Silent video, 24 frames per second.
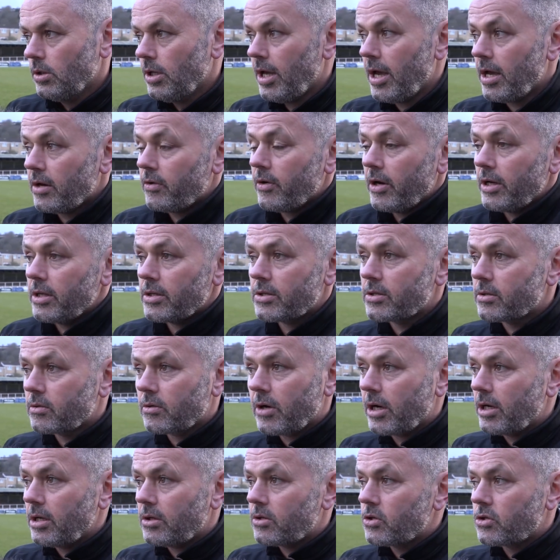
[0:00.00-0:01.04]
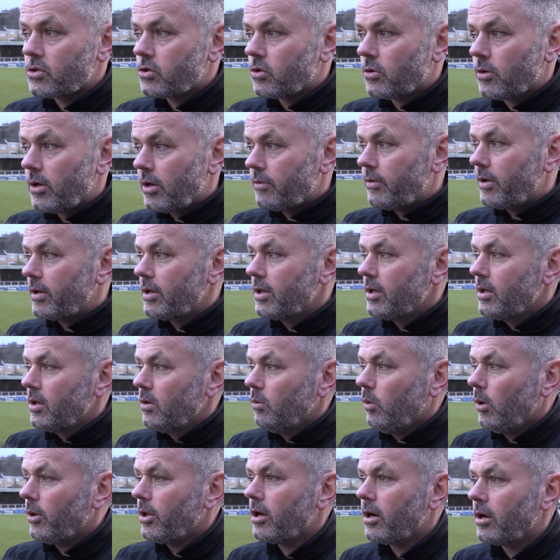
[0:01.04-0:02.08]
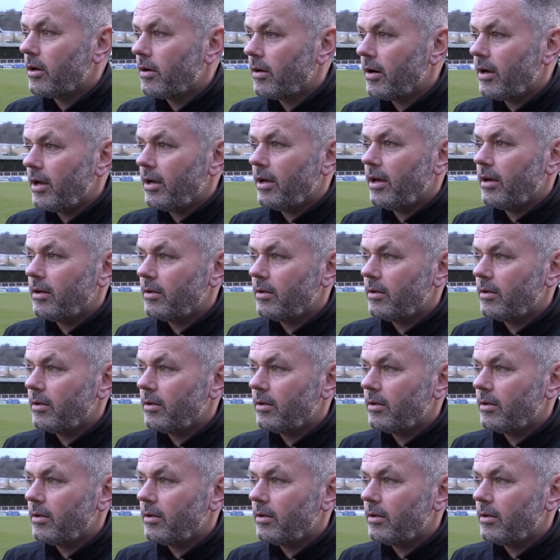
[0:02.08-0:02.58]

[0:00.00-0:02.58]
Yeah, credit credit to Truro. They, what they are, they're uh,